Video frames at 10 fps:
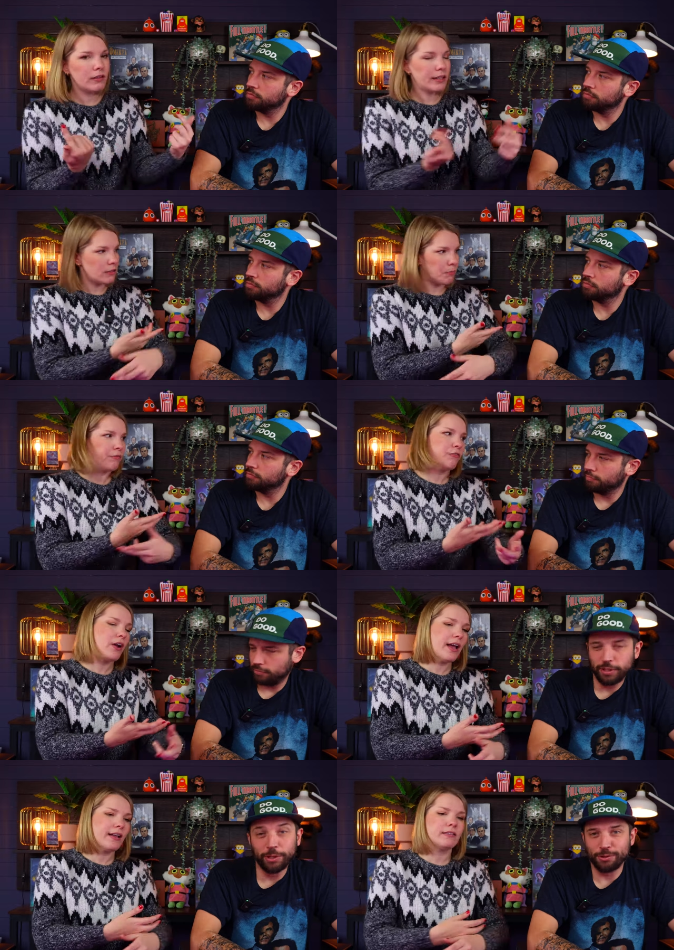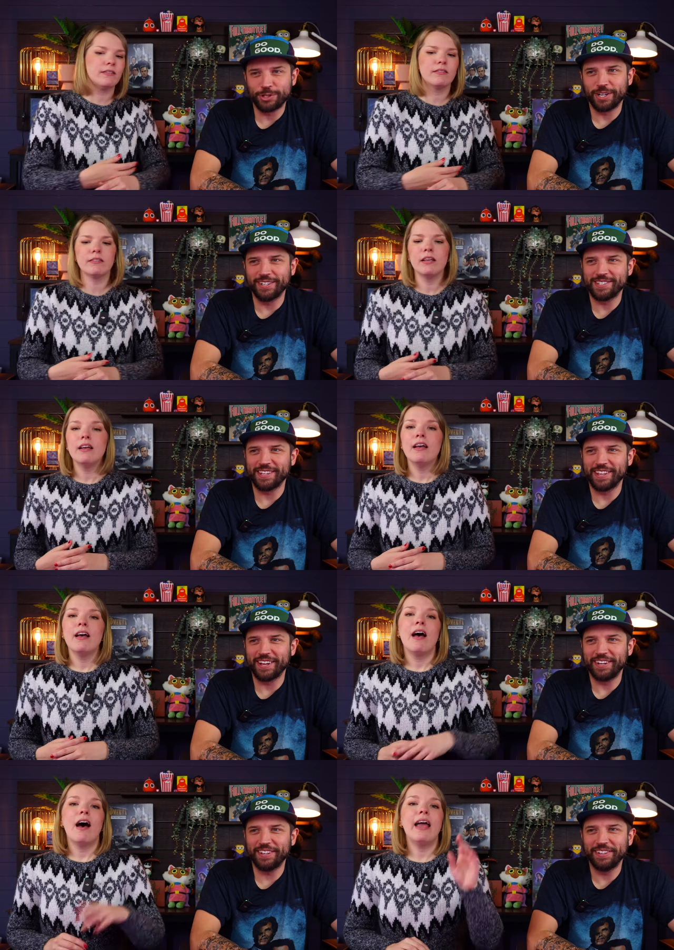Speaker 1: let's be friends. You're trying to say
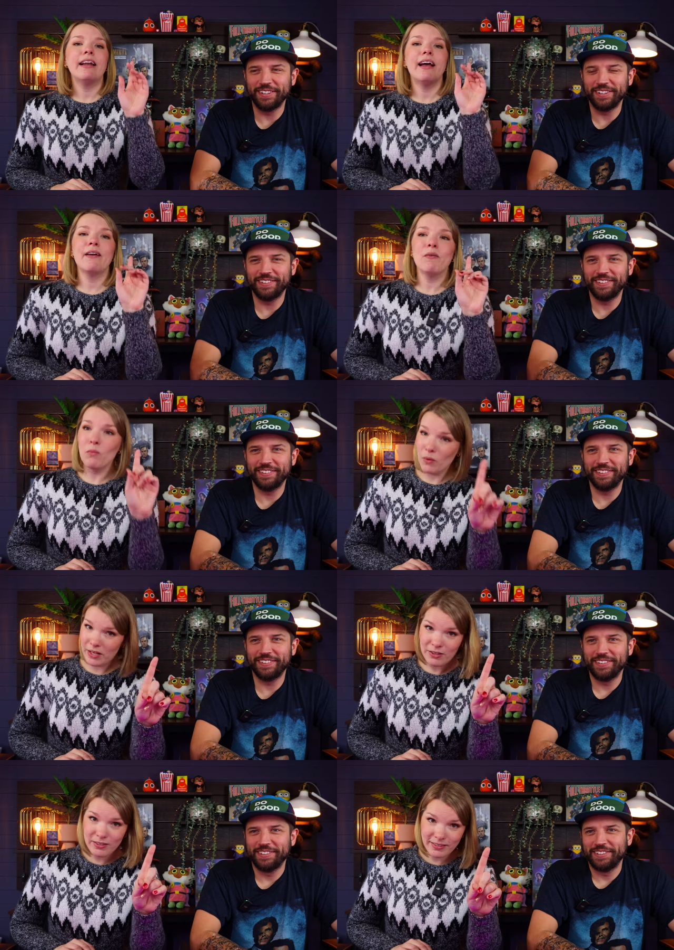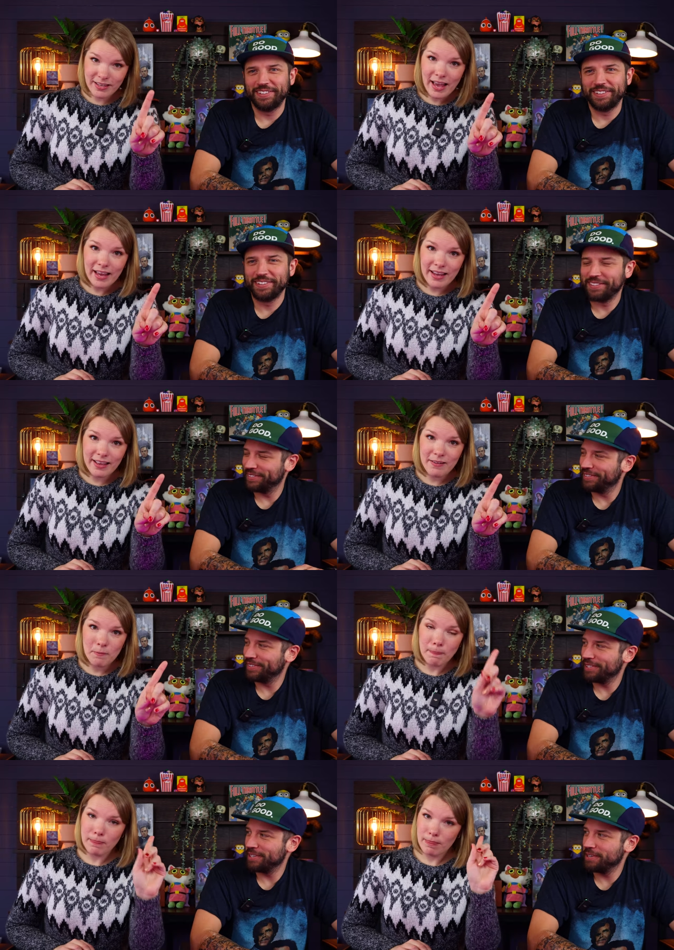that. And I will say,
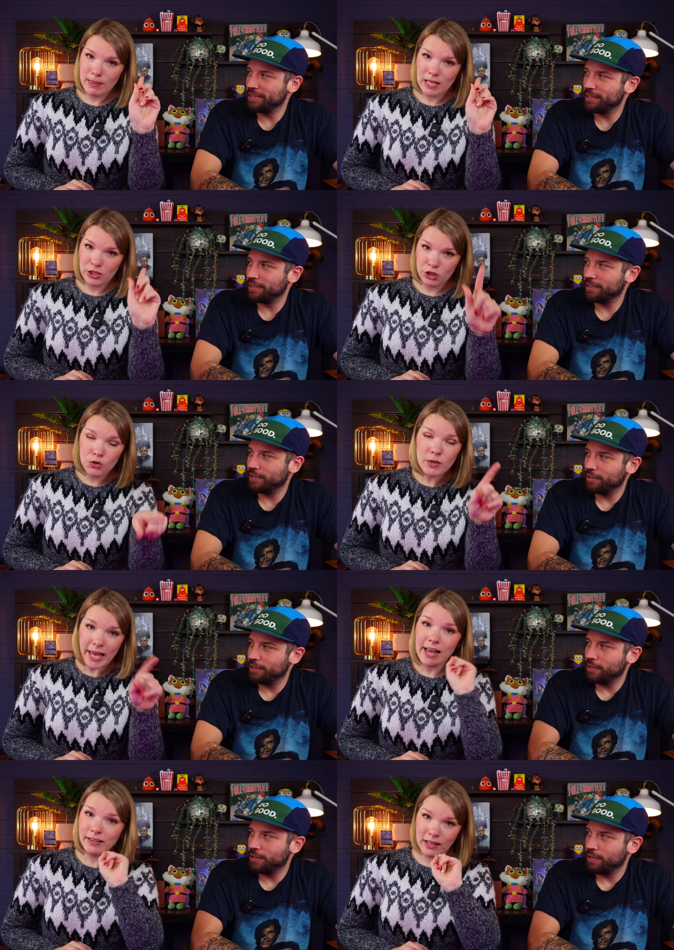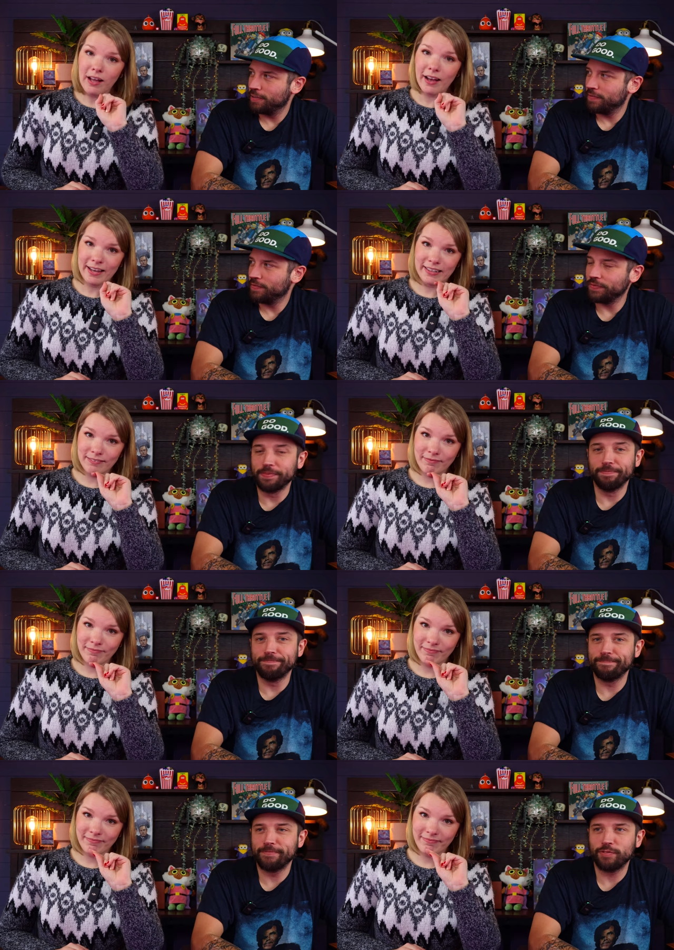you can lie. Mm-hmm.
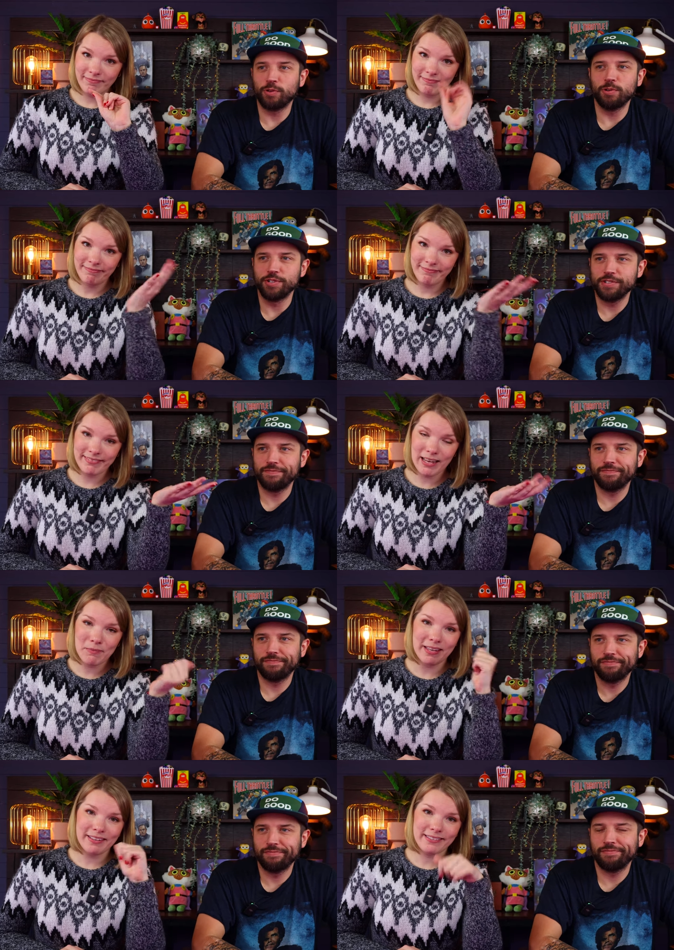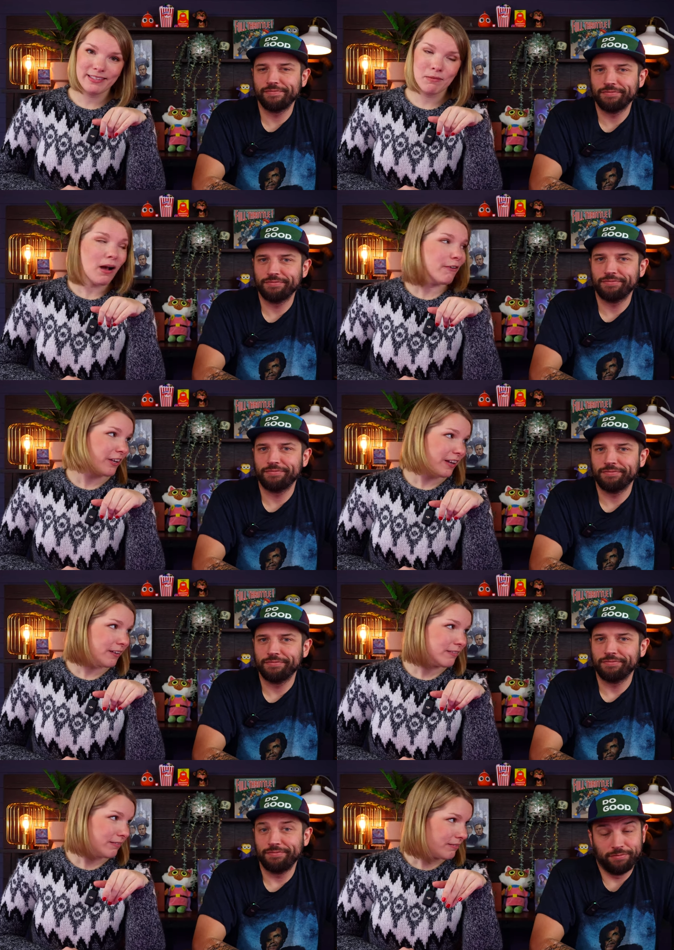Of course. I mean, it's the mafia.
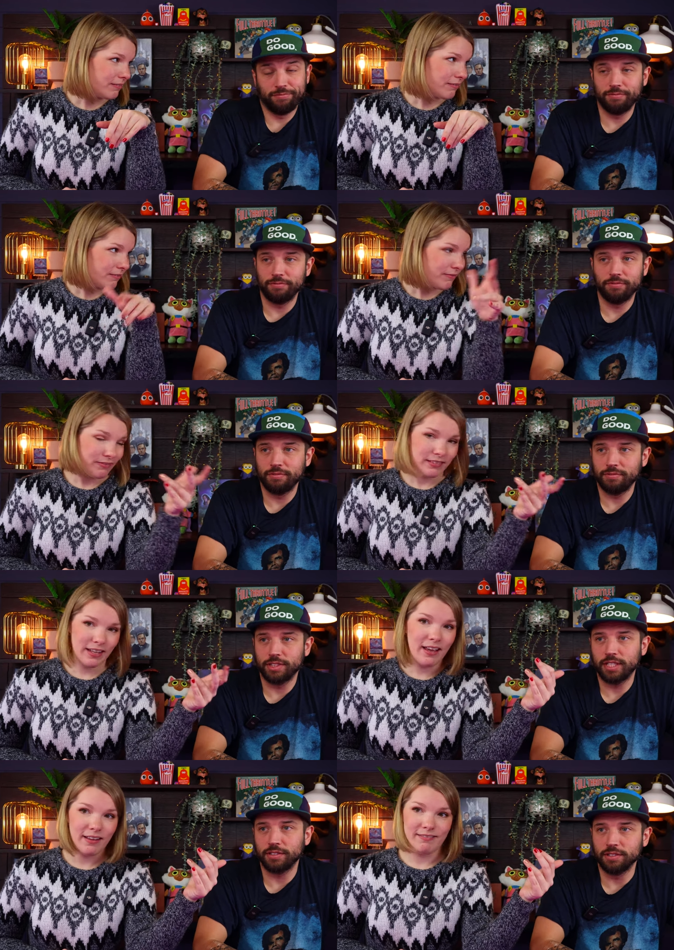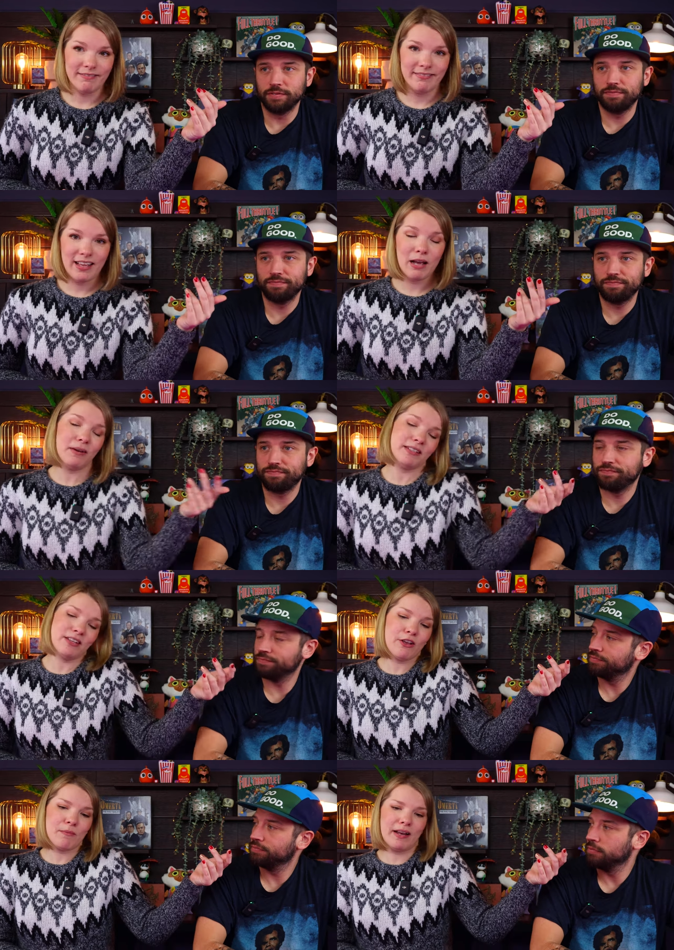Exactly. Hey, I might
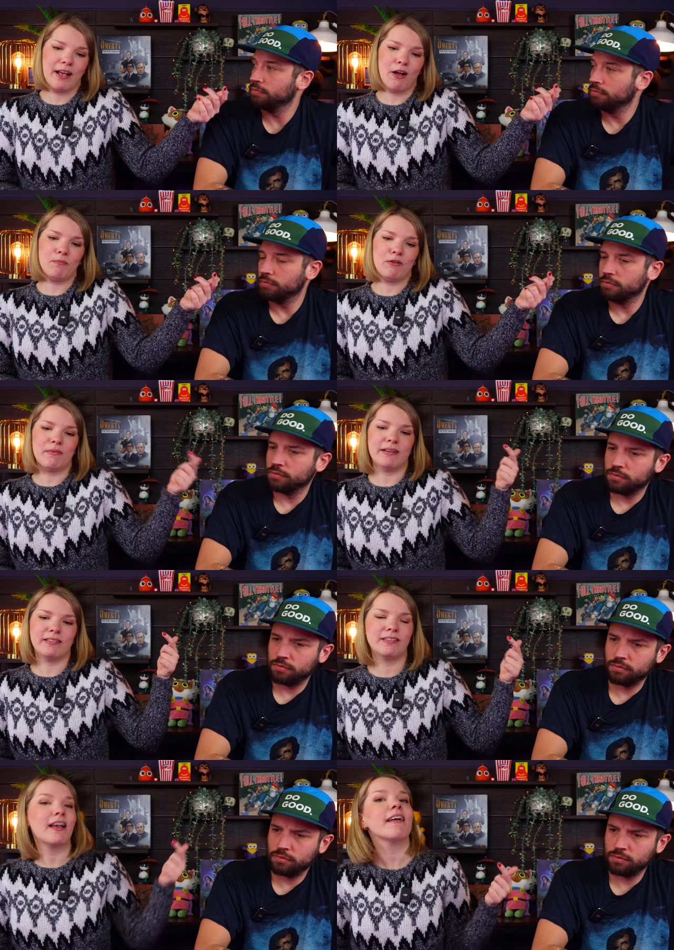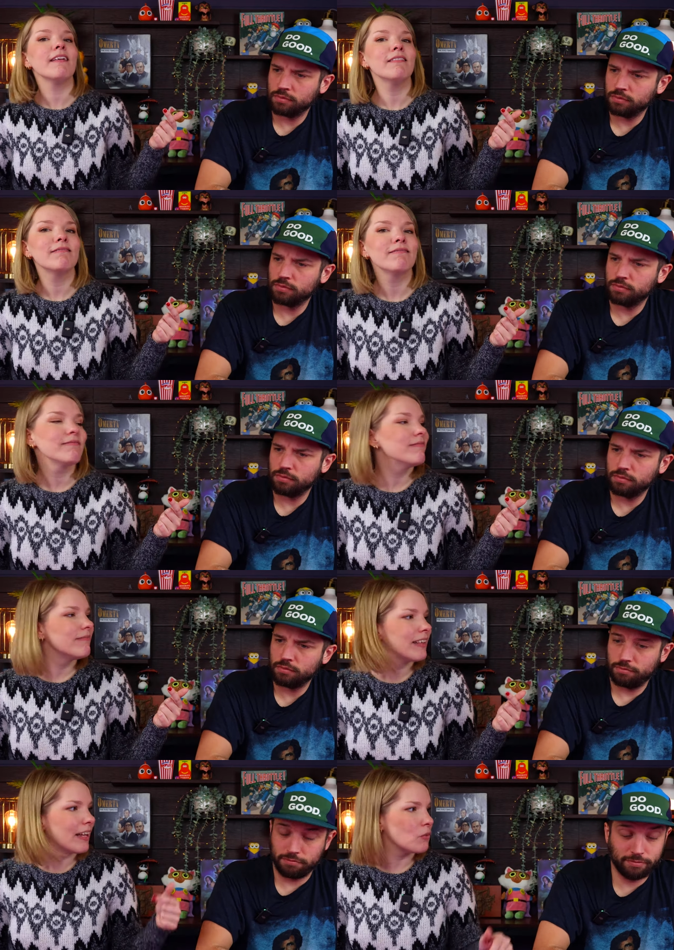tell you I'm gonna help you, but sucker,
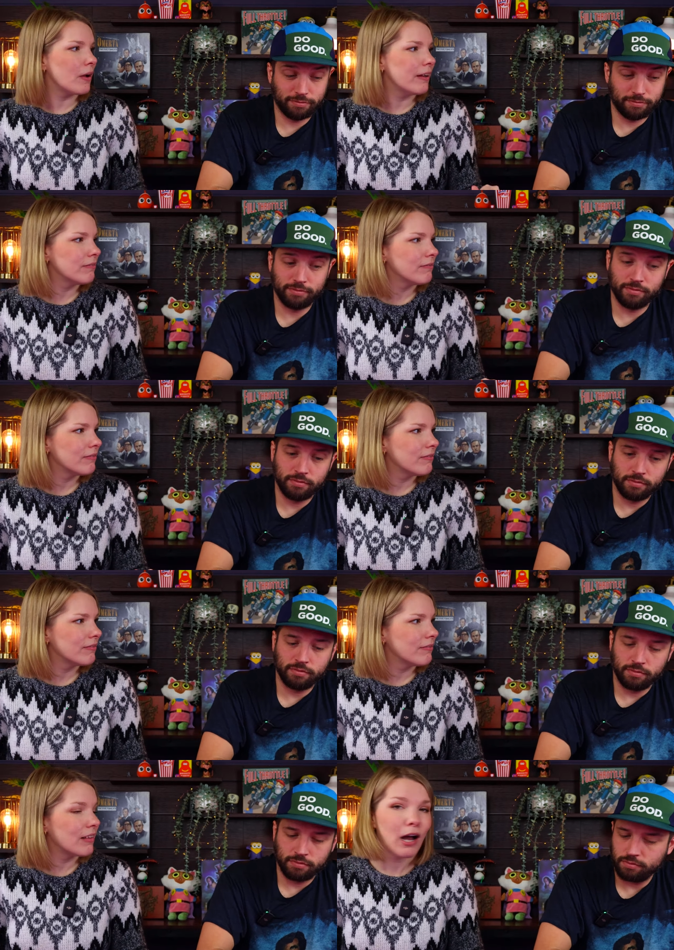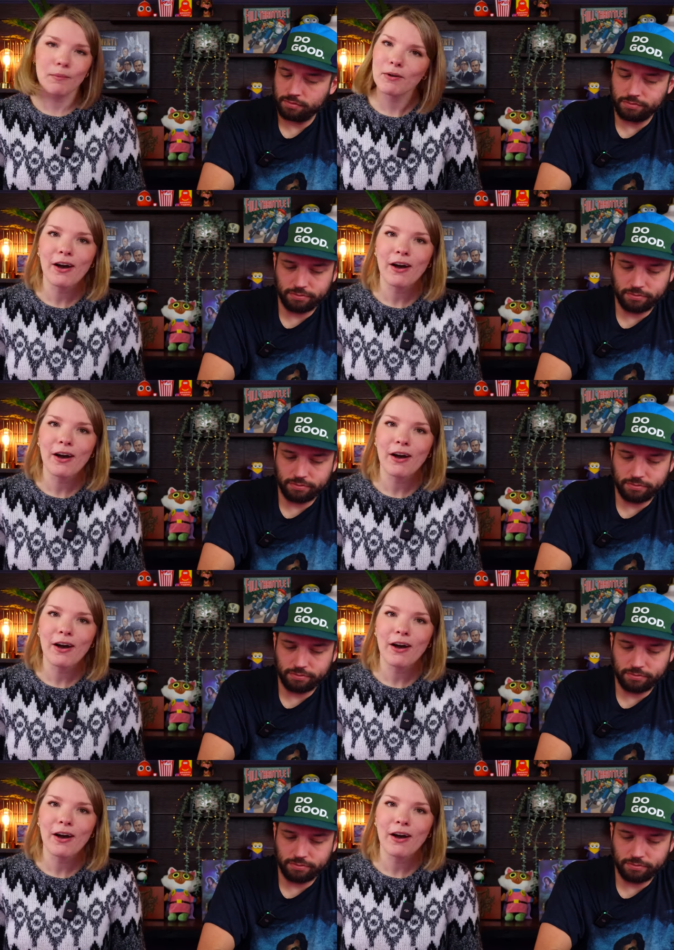guess what? I'm